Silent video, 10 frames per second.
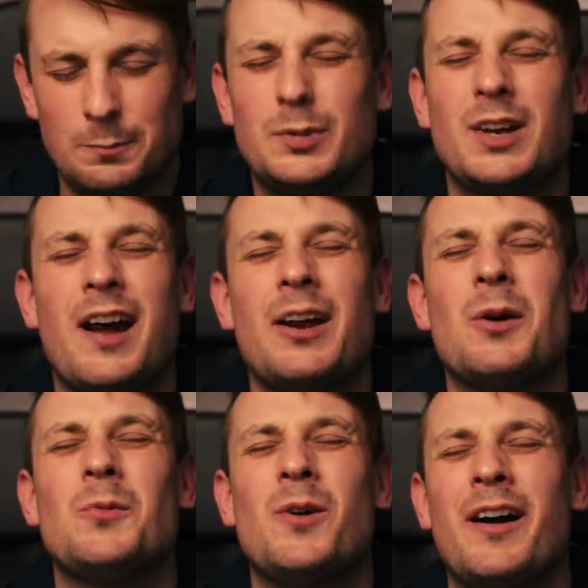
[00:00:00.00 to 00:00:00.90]
But I
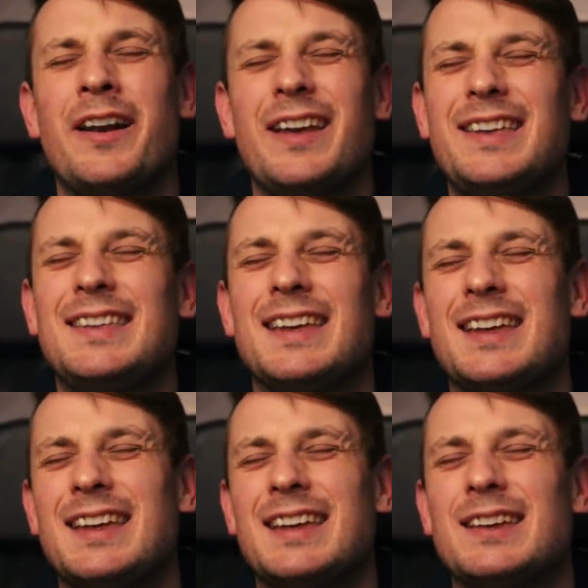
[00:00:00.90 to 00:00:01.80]
don't want to
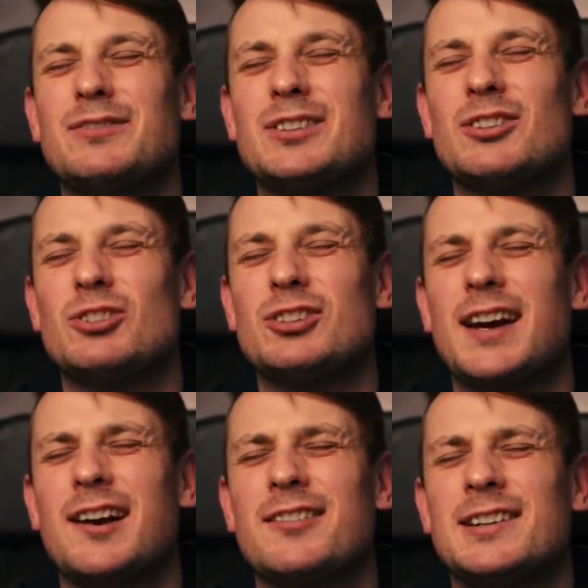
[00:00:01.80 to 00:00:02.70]
give to
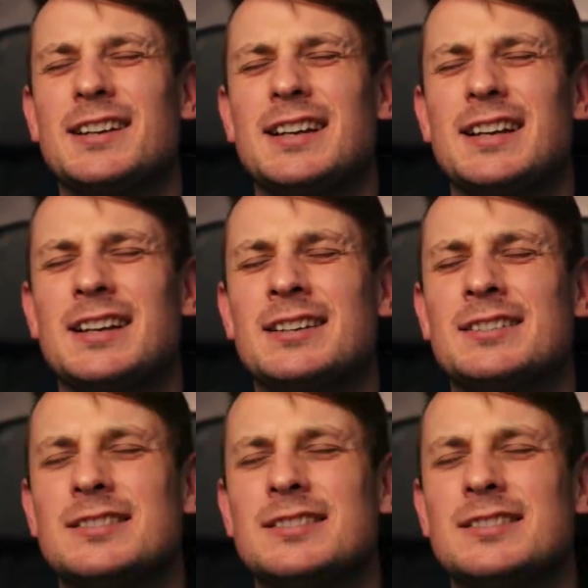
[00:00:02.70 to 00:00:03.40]
charity.